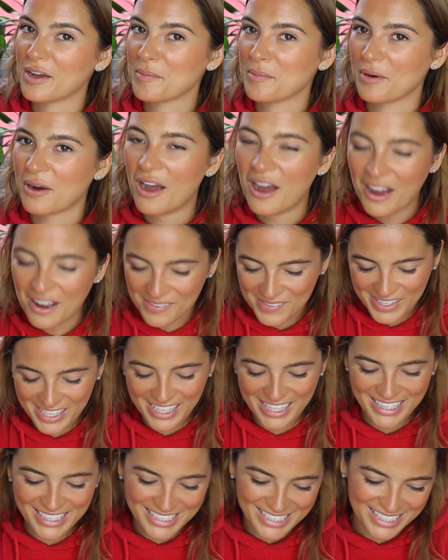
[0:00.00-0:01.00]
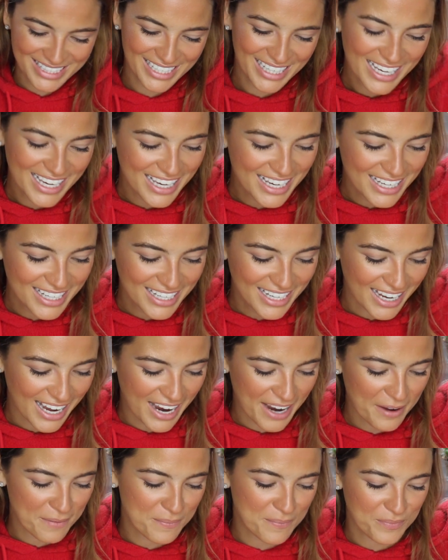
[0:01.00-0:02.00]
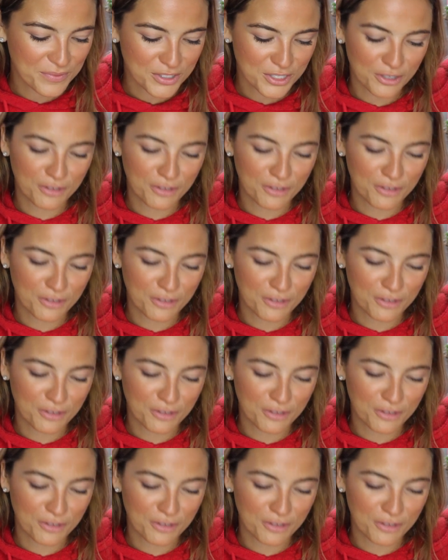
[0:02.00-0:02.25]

I promise.